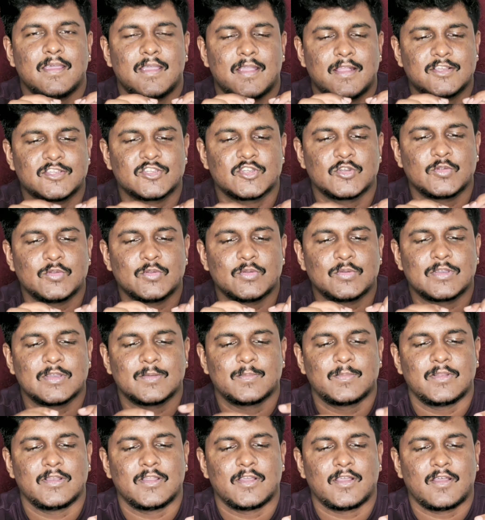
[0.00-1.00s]
I'll show you
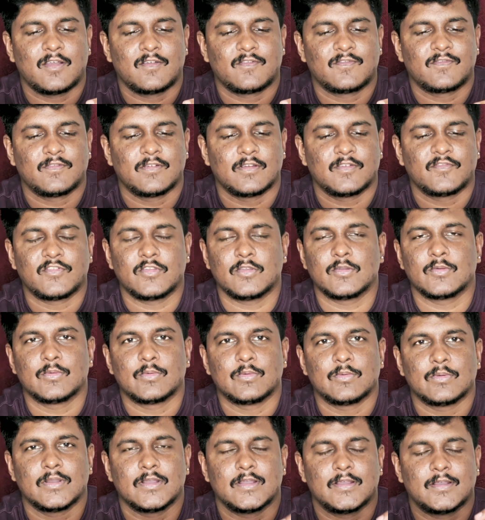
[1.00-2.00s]
a
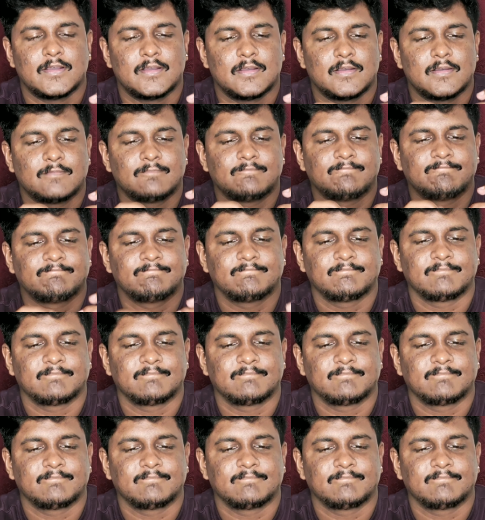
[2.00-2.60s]
few